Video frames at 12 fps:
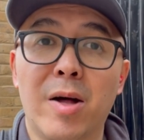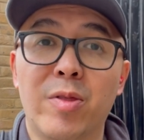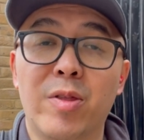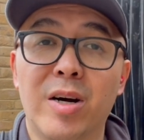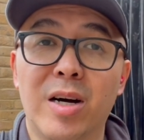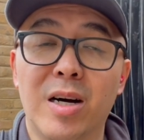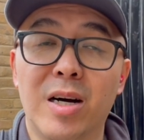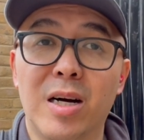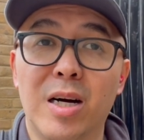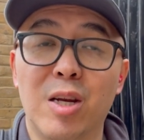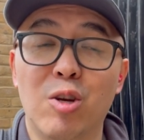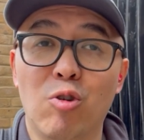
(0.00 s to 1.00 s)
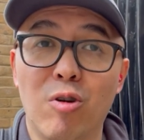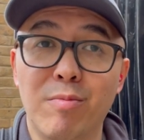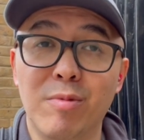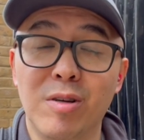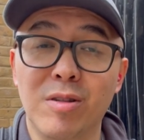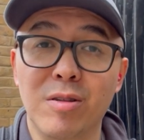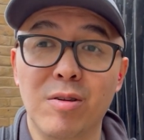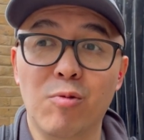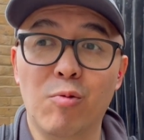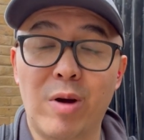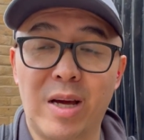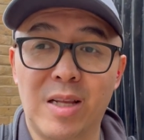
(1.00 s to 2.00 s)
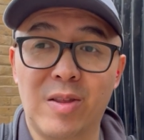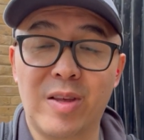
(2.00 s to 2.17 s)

The normal weight